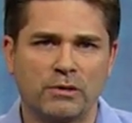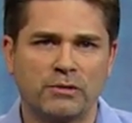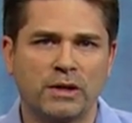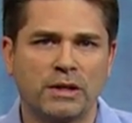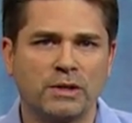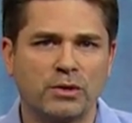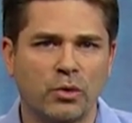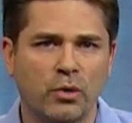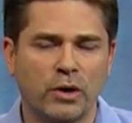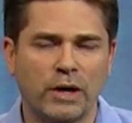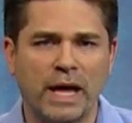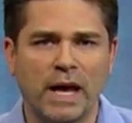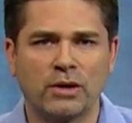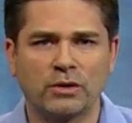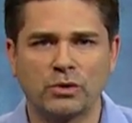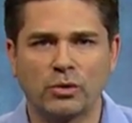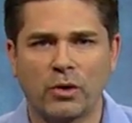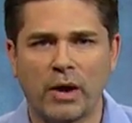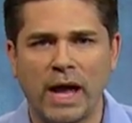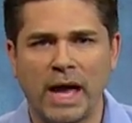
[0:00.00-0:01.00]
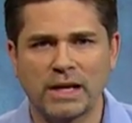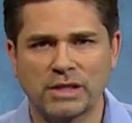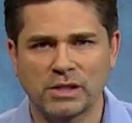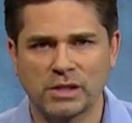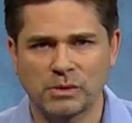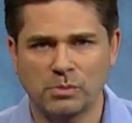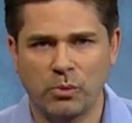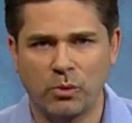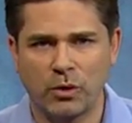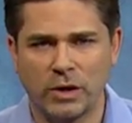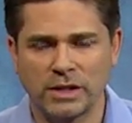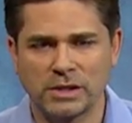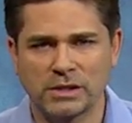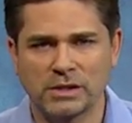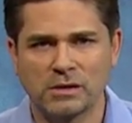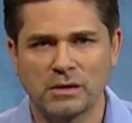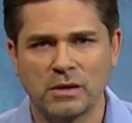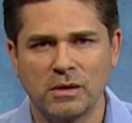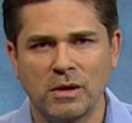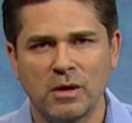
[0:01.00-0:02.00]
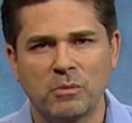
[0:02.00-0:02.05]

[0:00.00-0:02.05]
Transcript: of indoor and outdoor access points,